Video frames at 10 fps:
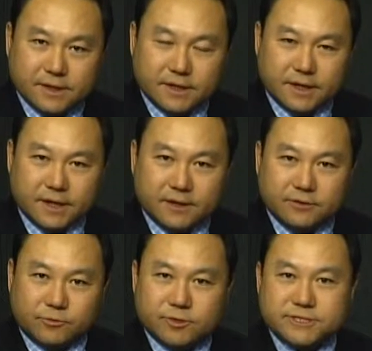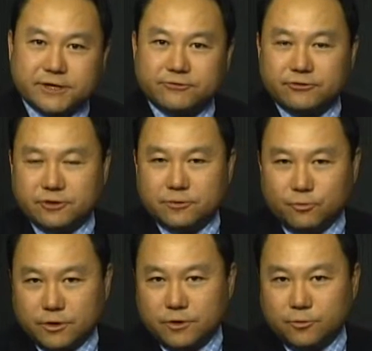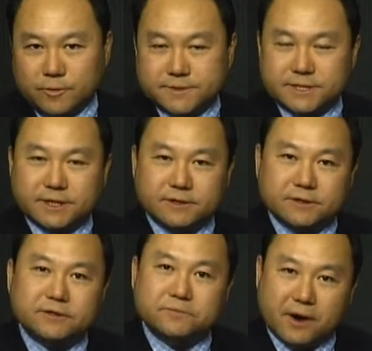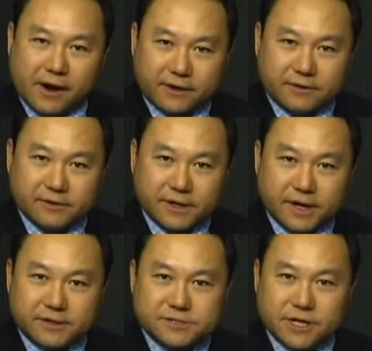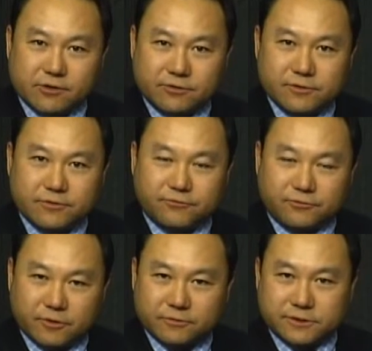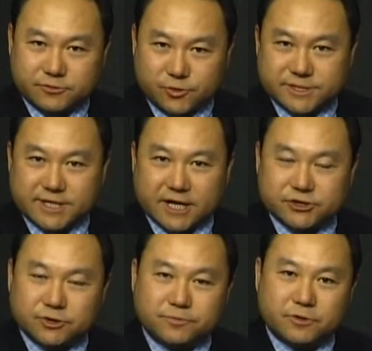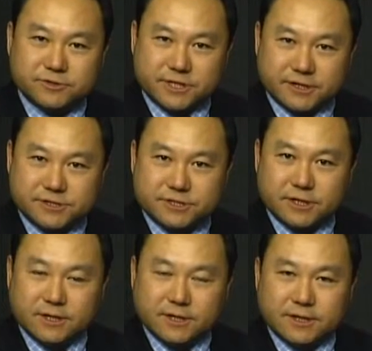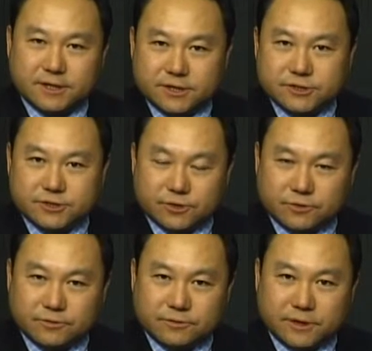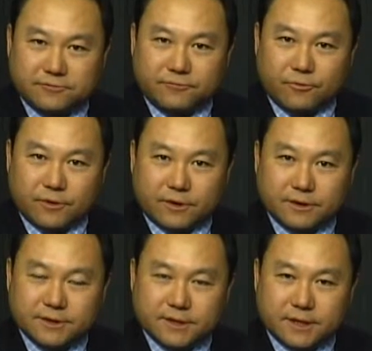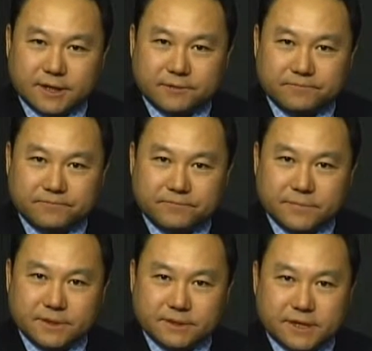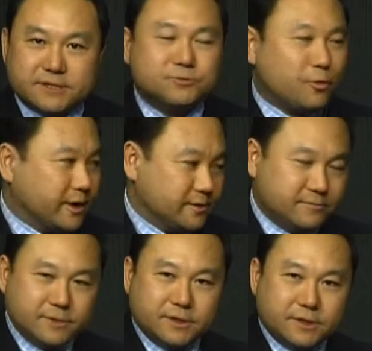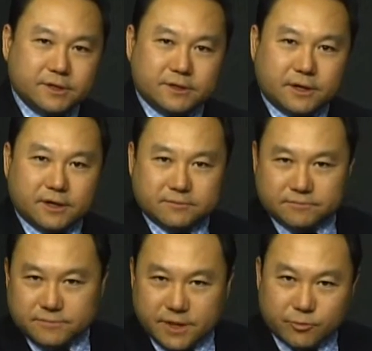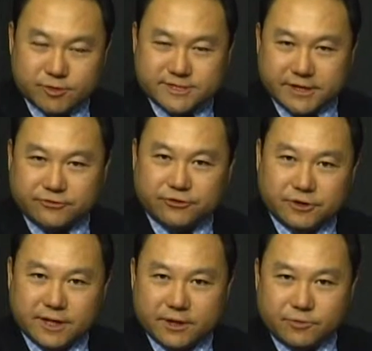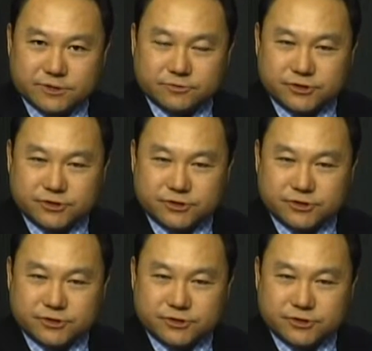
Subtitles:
And the real estate attorney will represent the buyer and the seller through the transactional process. So therefore, that's when a real estate attorney like Russell